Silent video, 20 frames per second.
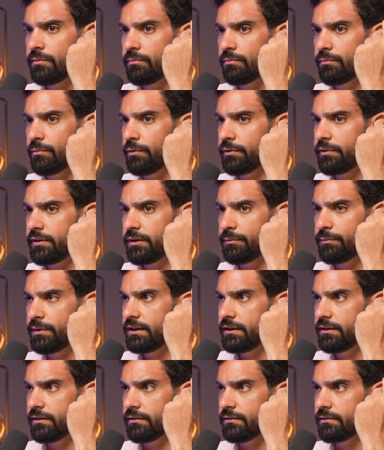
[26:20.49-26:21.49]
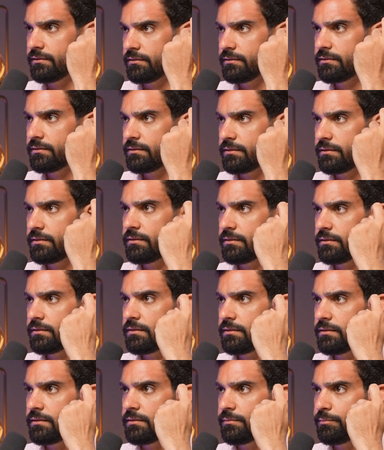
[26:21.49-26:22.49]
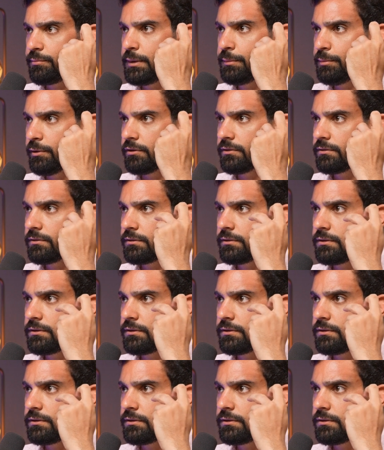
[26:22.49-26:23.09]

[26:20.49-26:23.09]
more than 1 million people.